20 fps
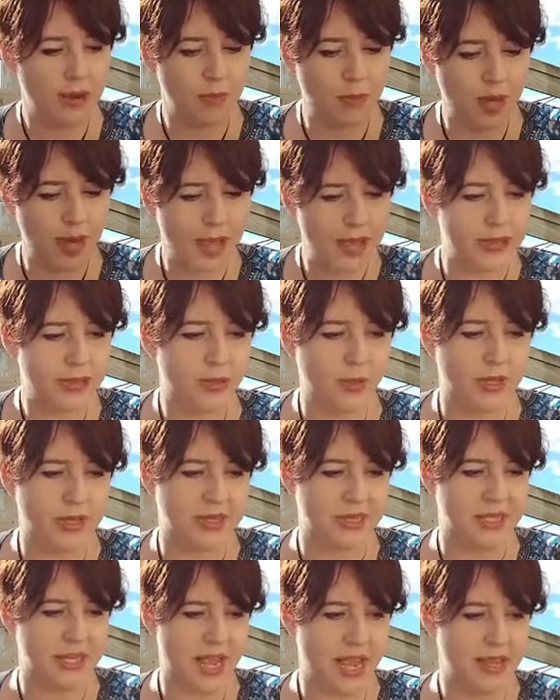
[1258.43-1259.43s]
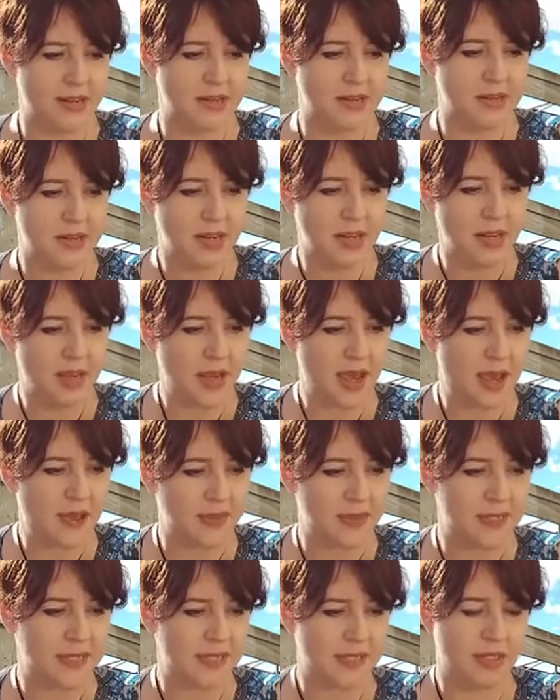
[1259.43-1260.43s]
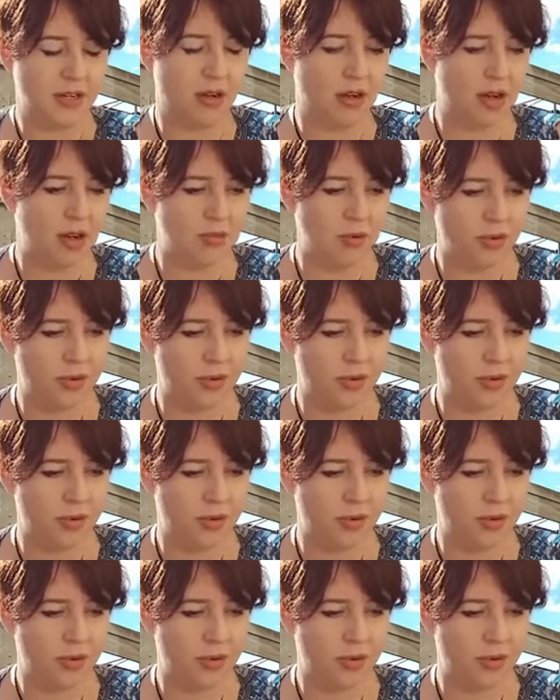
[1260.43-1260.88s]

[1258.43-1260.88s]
plagued with debt at this time,